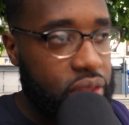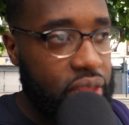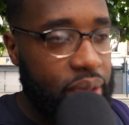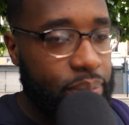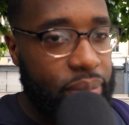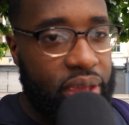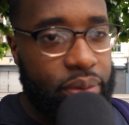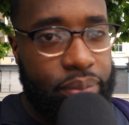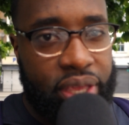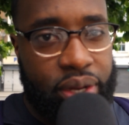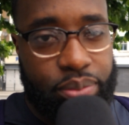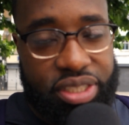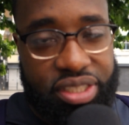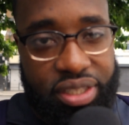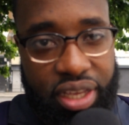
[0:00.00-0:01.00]
they may have
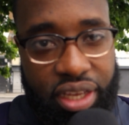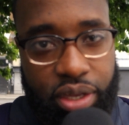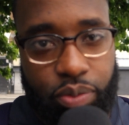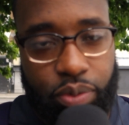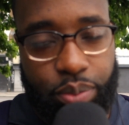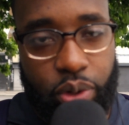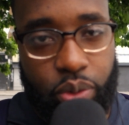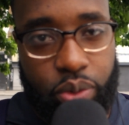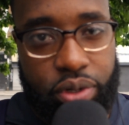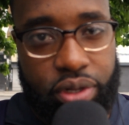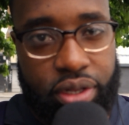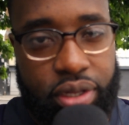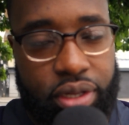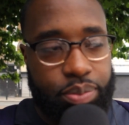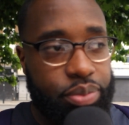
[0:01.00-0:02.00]
made a mistake with my
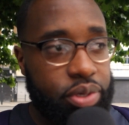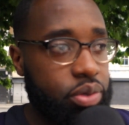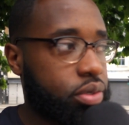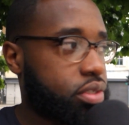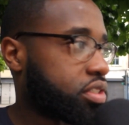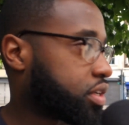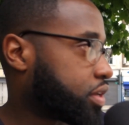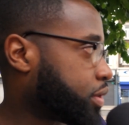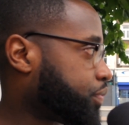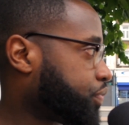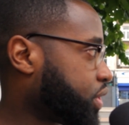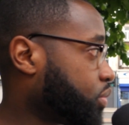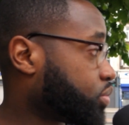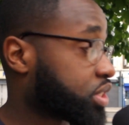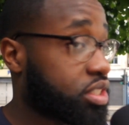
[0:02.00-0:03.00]
order because
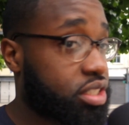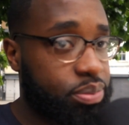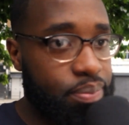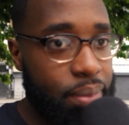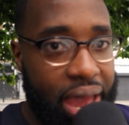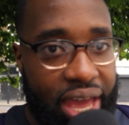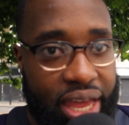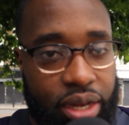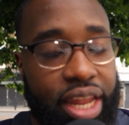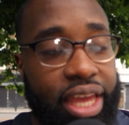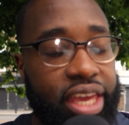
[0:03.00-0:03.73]
um, it was just mad.